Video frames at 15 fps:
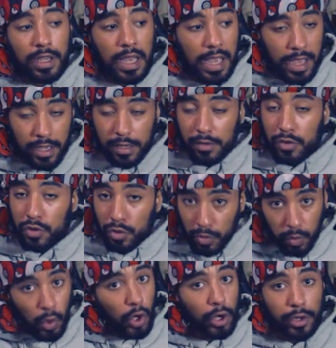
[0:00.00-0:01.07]
And you
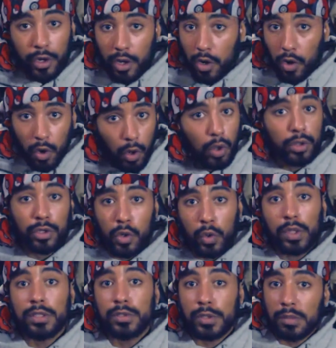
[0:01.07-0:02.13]
want all the
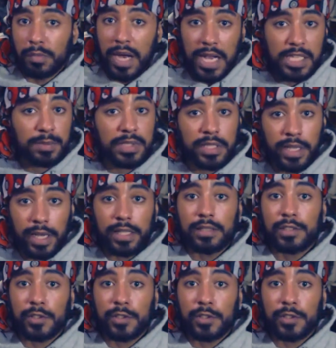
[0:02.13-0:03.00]
coins you can possibly get.